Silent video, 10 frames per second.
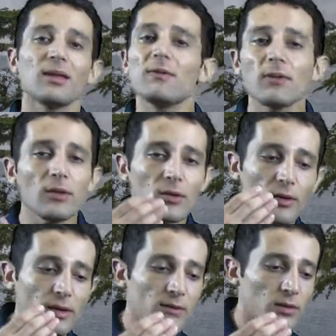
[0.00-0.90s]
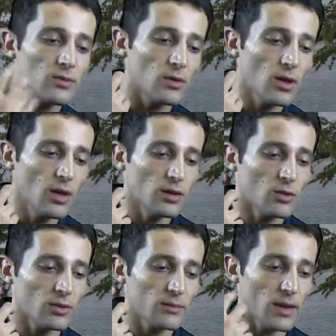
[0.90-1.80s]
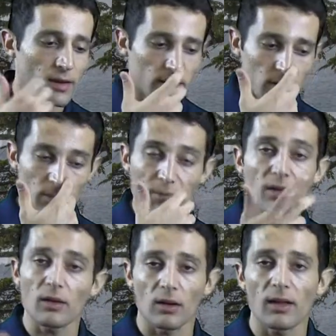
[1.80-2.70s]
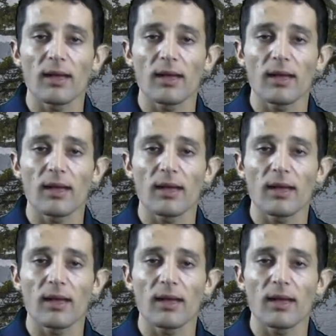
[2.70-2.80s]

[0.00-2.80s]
Even your biller.